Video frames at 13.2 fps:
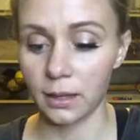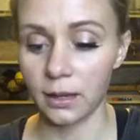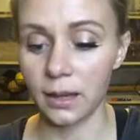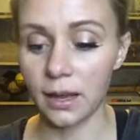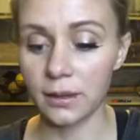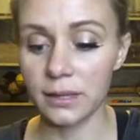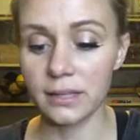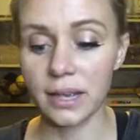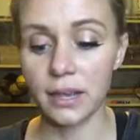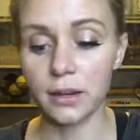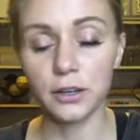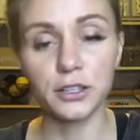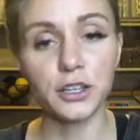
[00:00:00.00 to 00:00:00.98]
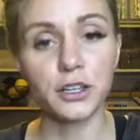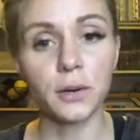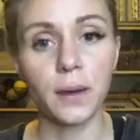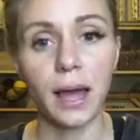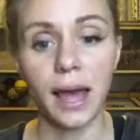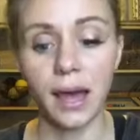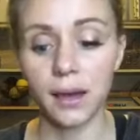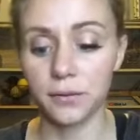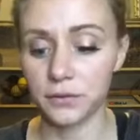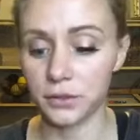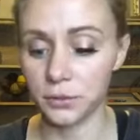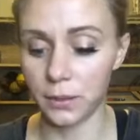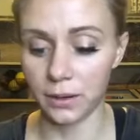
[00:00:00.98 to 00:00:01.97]
Now these anchors, you don't have
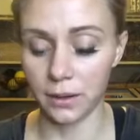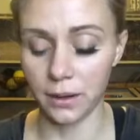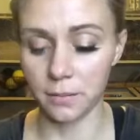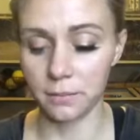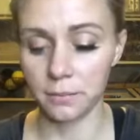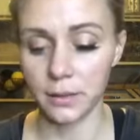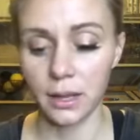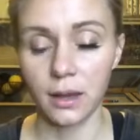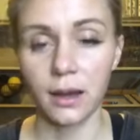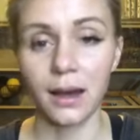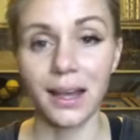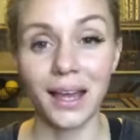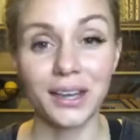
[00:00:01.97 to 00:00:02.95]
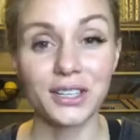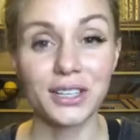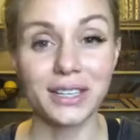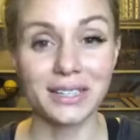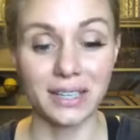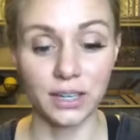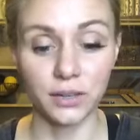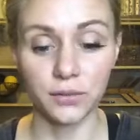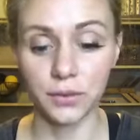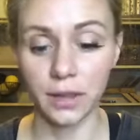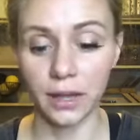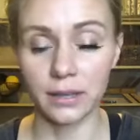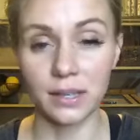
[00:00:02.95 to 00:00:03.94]
to wear them. I actually didn't
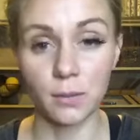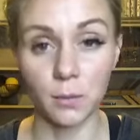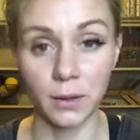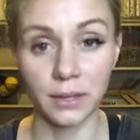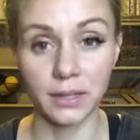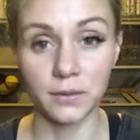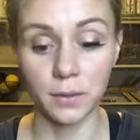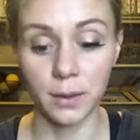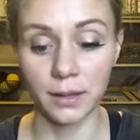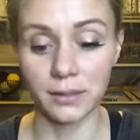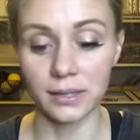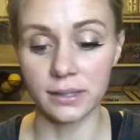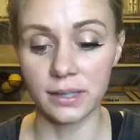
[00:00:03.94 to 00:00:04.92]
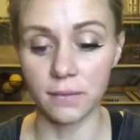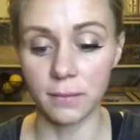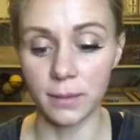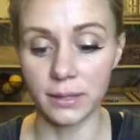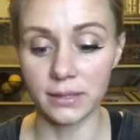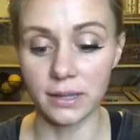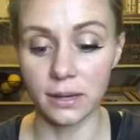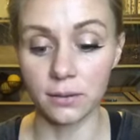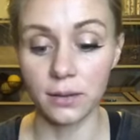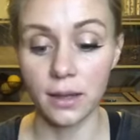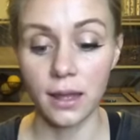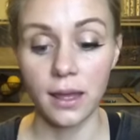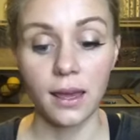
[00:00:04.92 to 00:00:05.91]
because I've been wearing these for about 6-7 months now.
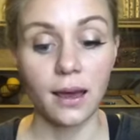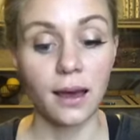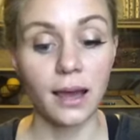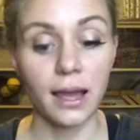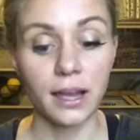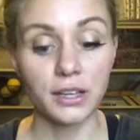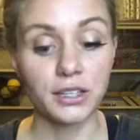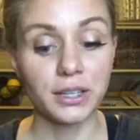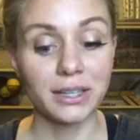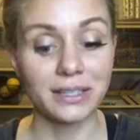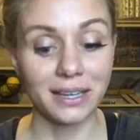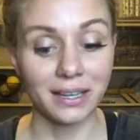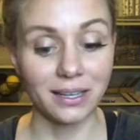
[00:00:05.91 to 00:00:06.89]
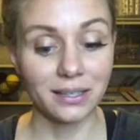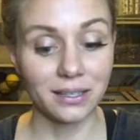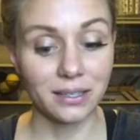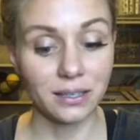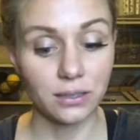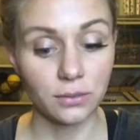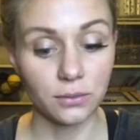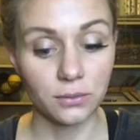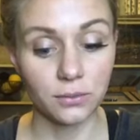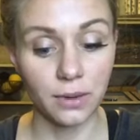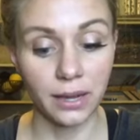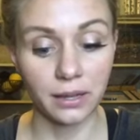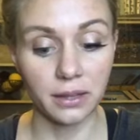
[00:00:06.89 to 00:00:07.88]
I actually didn't
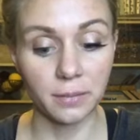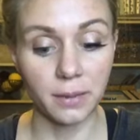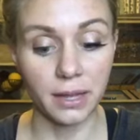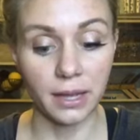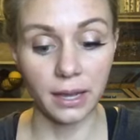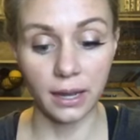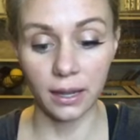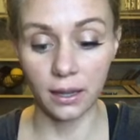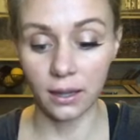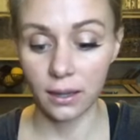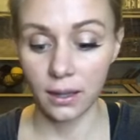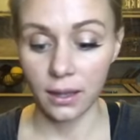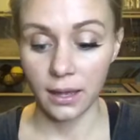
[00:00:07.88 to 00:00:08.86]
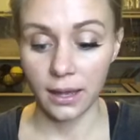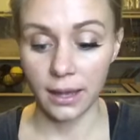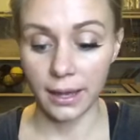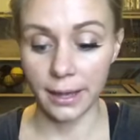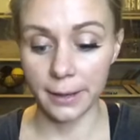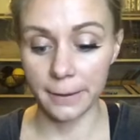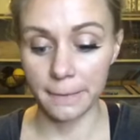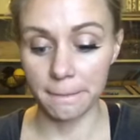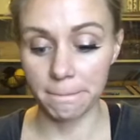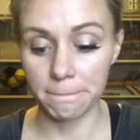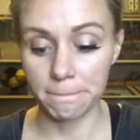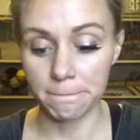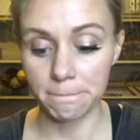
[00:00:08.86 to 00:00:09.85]
right at the beginning.
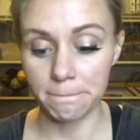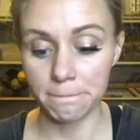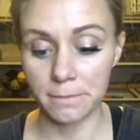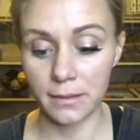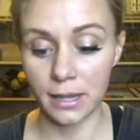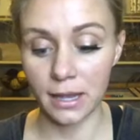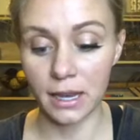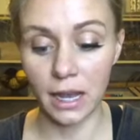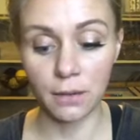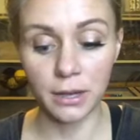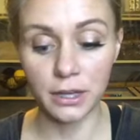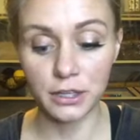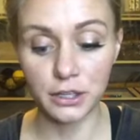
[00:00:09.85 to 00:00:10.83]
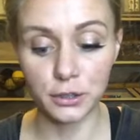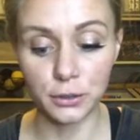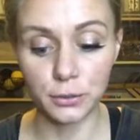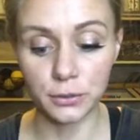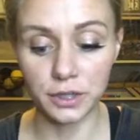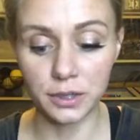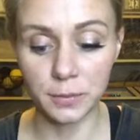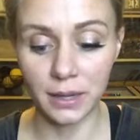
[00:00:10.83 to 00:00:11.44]
And now I do, just